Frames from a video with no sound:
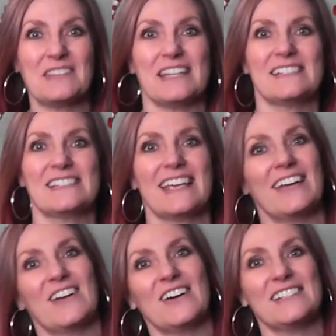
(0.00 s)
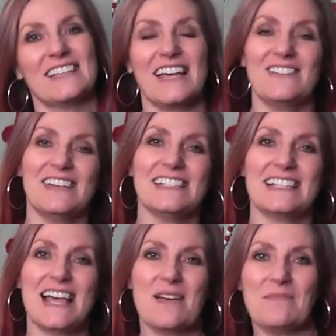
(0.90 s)
Let's get our sideways
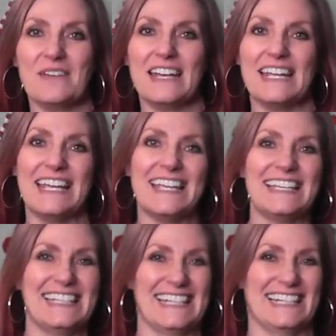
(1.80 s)
clap ready.